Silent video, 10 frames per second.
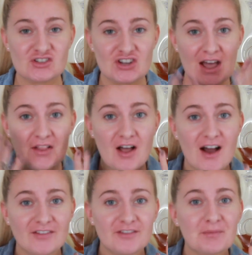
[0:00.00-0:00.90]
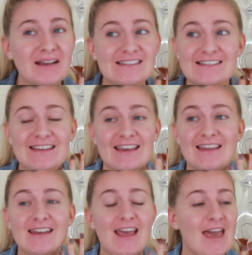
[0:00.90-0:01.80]
gel off of my
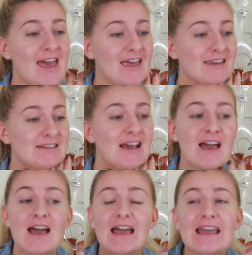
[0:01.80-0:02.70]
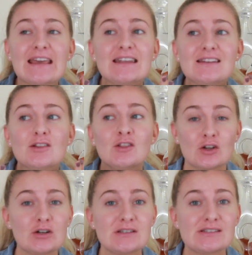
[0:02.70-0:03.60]
skin, and it
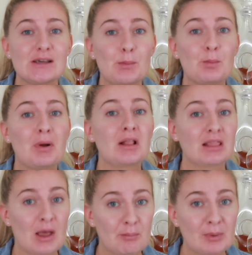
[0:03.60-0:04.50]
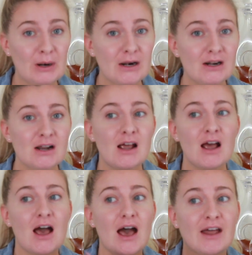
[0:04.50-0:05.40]
looks plumper
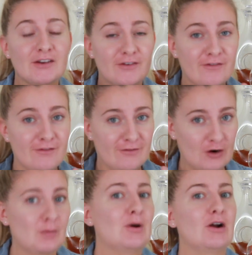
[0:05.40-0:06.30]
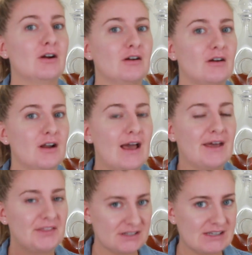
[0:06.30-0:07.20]
and firmer
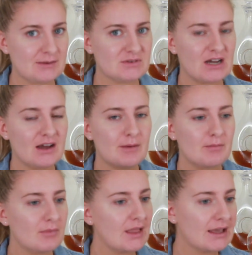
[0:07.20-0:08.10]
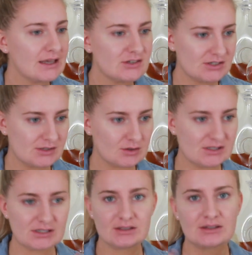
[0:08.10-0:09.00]
at the same time. Like, it just
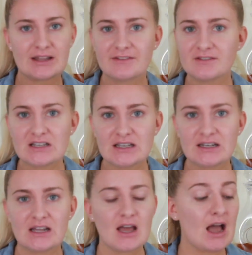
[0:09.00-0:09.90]
looks lifted.